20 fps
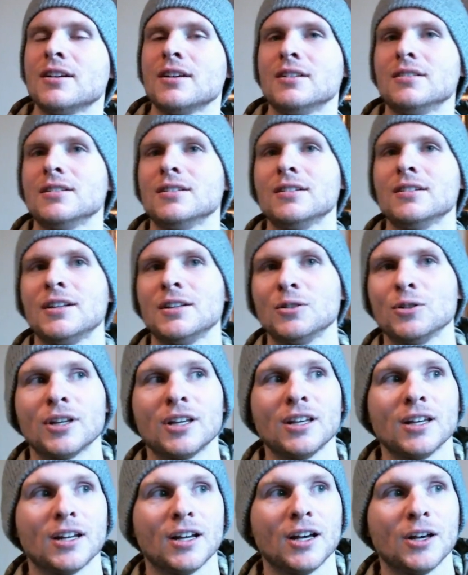and
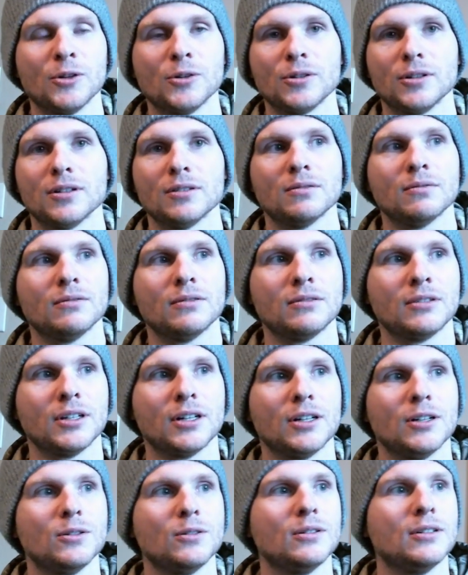looking at other
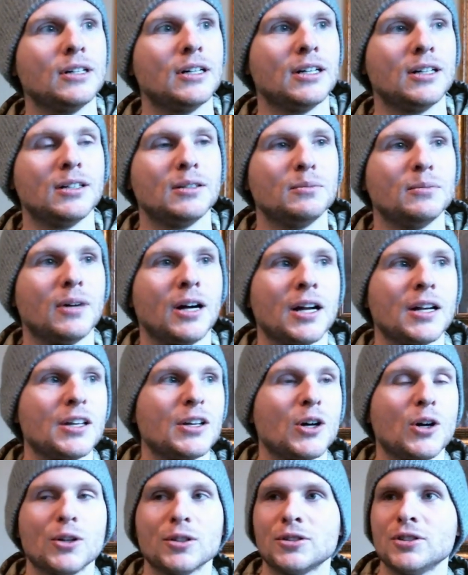
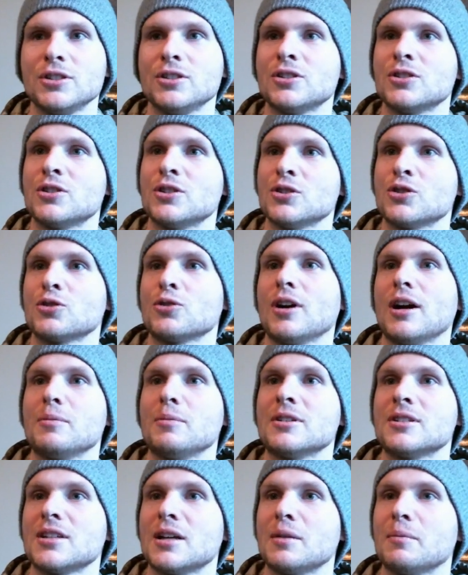ideologies describe the
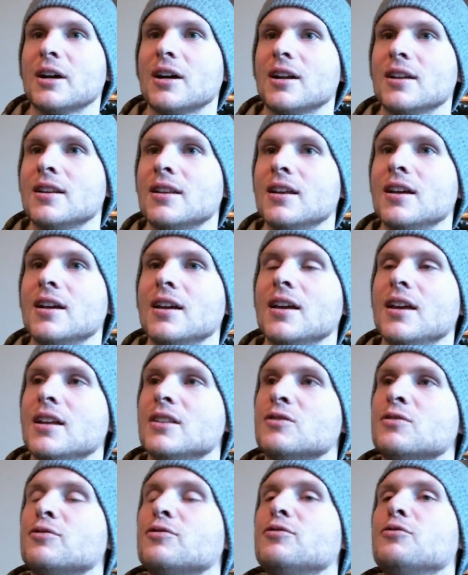same kind of thing. It's
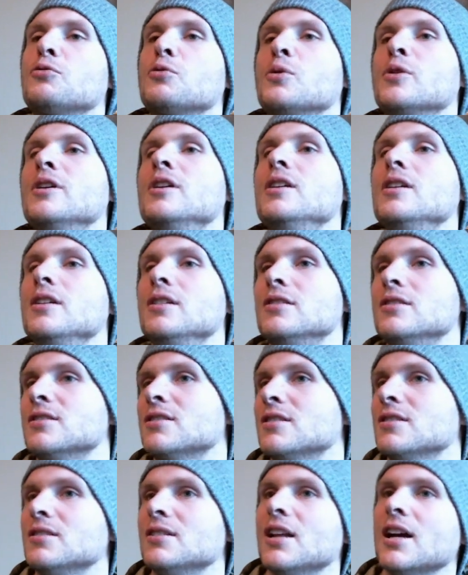freeing just
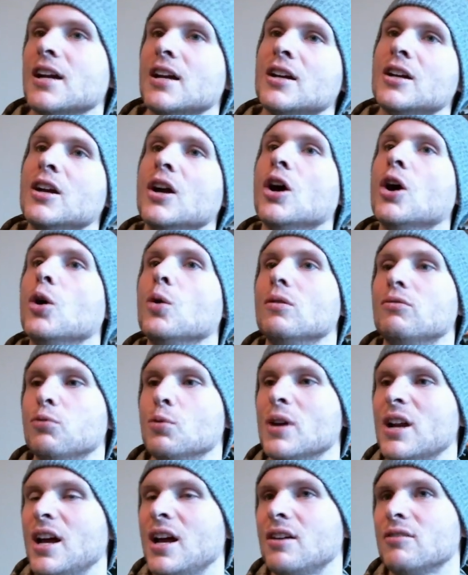to let go of
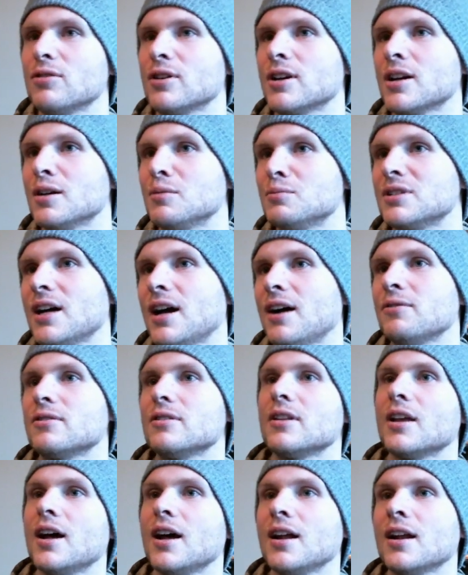whatever comes after
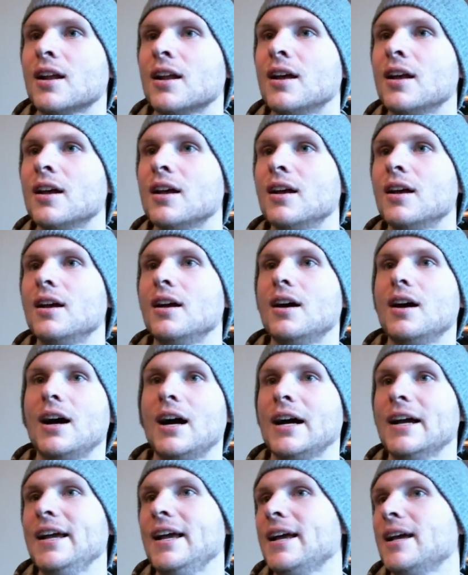that.
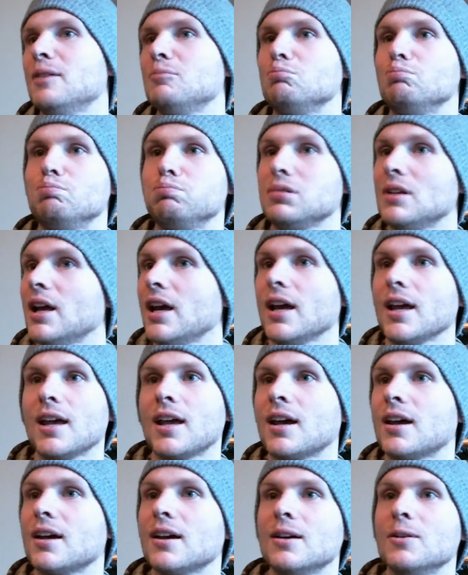I am
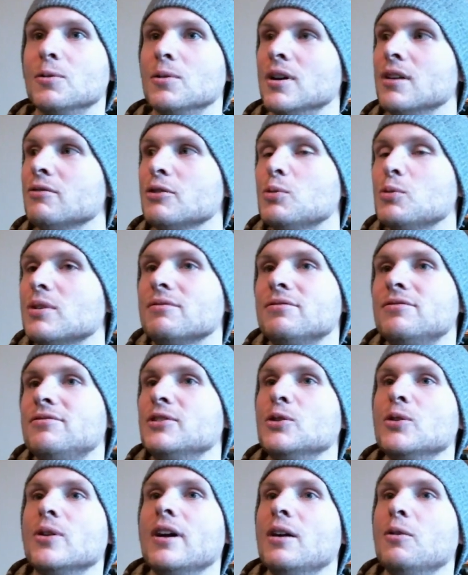blank. Whatever you want to
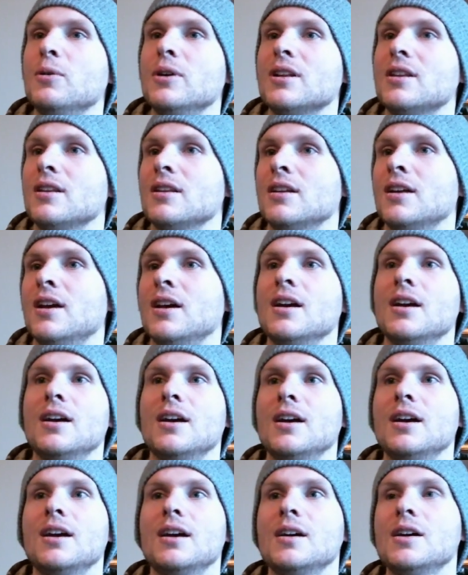fill that with,
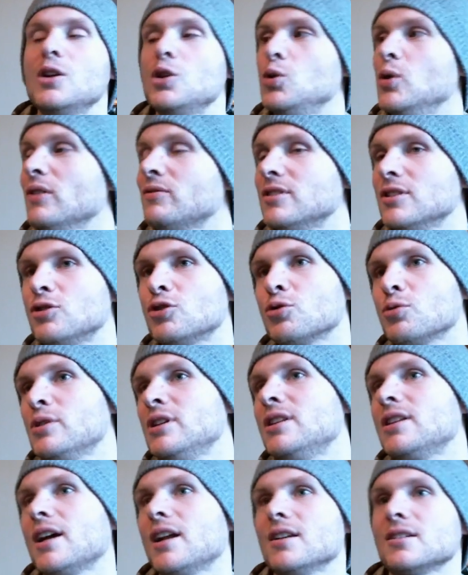you have to
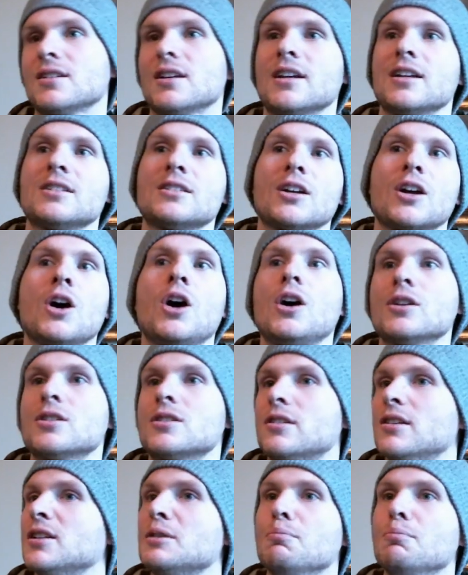treat that as like it's a
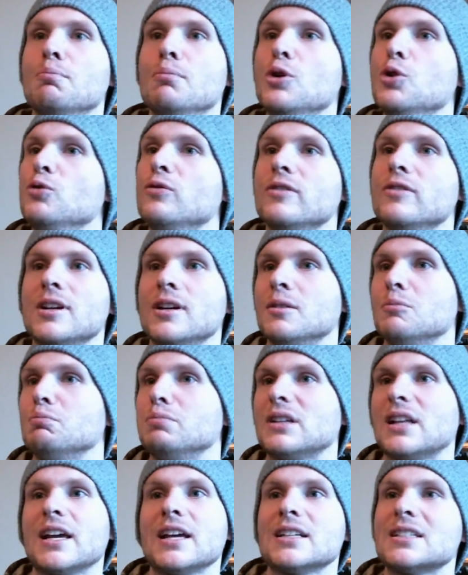constantly moving
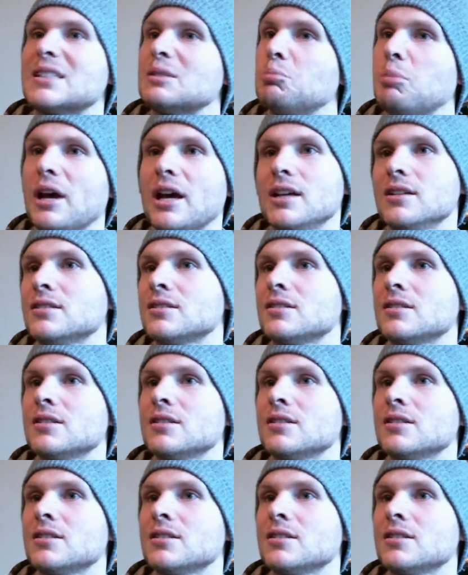blank space.